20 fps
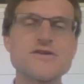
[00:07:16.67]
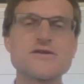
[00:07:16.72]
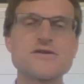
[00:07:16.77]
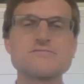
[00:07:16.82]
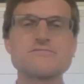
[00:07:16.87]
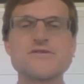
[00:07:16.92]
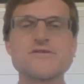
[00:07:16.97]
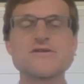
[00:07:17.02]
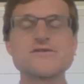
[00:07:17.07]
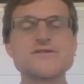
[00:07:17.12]

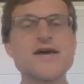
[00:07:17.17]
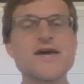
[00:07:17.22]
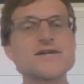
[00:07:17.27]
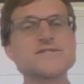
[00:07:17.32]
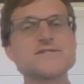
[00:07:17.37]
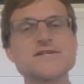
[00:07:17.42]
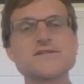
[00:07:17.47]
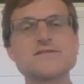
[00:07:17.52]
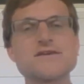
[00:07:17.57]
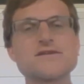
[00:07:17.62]
They're
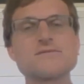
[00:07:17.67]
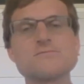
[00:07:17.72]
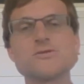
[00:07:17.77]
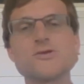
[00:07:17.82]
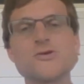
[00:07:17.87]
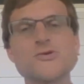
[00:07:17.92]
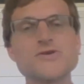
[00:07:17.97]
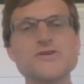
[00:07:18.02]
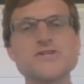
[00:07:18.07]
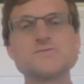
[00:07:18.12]
testing their
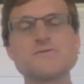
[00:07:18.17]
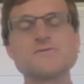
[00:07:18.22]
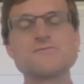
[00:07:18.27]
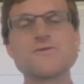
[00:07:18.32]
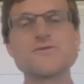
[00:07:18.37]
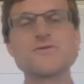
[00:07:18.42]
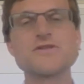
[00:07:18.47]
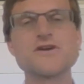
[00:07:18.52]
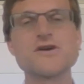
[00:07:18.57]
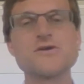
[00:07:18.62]
employees
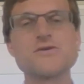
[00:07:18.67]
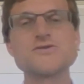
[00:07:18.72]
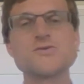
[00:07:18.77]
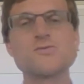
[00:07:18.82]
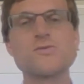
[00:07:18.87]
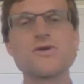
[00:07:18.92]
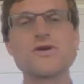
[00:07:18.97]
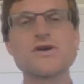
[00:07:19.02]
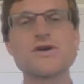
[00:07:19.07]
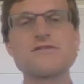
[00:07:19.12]
before they go into
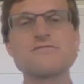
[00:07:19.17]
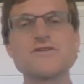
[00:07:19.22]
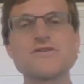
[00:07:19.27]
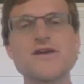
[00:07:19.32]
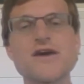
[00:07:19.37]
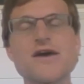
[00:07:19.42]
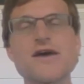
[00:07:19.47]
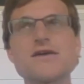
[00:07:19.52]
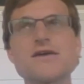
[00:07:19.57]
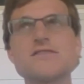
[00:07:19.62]
work every
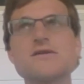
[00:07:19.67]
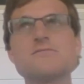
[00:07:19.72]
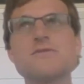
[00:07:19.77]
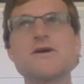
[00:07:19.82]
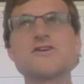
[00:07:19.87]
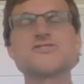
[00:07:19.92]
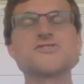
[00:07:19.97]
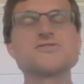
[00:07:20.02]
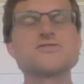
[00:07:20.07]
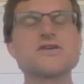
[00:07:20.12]
day. They
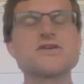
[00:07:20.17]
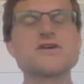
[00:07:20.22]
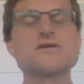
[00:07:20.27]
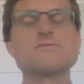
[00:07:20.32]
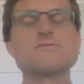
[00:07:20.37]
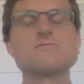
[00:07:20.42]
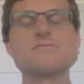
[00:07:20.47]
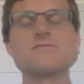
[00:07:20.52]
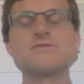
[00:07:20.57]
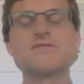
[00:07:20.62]
make sure
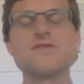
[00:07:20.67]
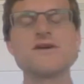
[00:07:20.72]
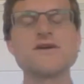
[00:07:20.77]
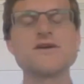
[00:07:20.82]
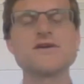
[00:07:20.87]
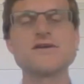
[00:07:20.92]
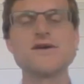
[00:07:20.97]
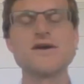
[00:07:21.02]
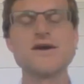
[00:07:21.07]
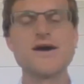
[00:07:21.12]

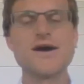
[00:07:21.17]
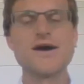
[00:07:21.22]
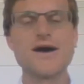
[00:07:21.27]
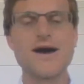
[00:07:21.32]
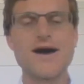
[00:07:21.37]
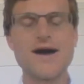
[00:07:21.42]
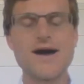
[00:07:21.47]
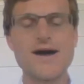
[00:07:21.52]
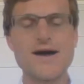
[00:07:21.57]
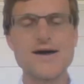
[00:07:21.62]
they
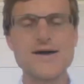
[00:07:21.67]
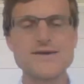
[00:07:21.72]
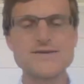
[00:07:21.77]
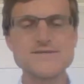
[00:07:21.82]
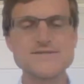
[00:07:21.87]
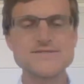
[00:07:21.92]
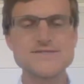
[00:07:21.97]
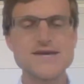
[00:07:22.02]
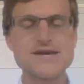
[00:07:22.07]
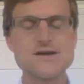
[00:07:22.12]

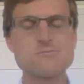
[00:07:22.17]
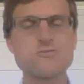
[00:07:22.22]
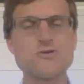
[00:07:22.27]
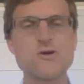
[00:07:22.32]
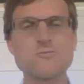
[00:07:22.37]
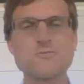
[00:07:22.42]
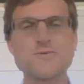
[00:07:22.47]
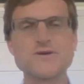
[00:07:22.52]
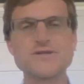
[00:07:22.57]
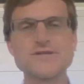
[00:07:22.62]
stay
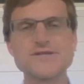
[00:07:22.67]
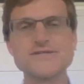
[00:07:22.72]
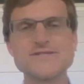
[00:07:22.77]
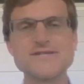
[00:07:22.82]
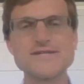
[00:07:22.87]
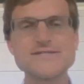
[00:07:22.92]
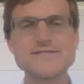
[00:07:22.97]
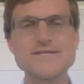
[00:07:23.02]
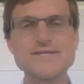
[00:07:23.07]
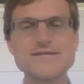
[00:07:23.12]
appropriately
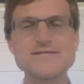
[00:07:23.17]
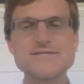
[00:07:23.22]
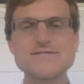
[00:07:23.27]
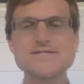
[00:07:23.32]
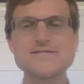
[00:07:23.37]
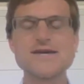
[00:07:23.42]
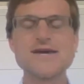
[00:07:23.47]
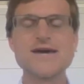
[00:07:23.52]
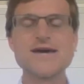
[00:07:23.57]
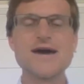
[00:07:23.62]

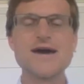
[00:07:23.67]
distanced.